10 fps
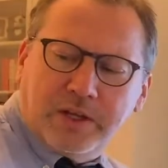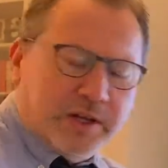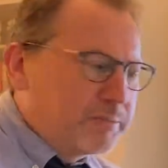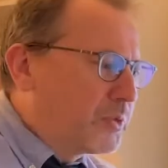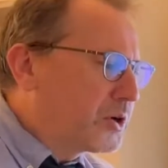
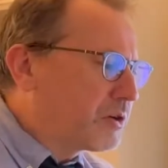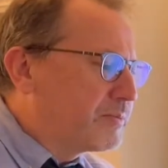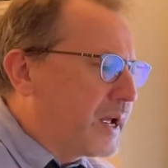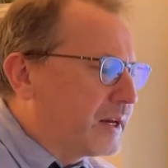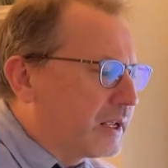
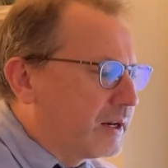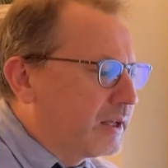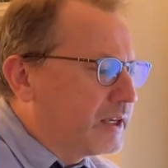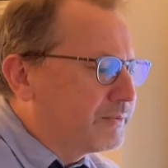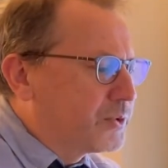Monochromatic
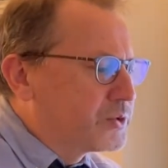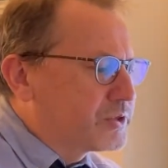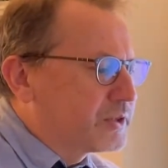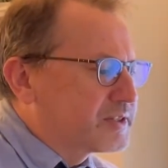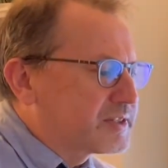light falls
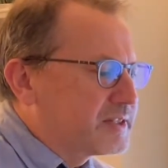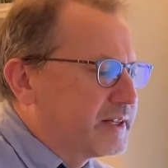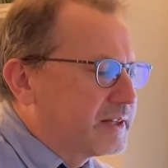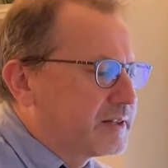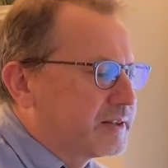on a slit